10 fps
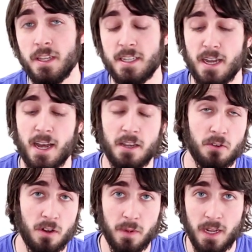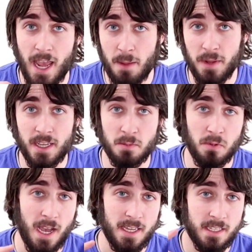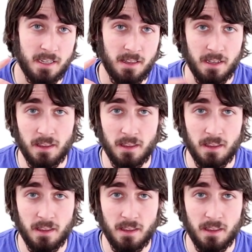It's not going to be ABS plastic like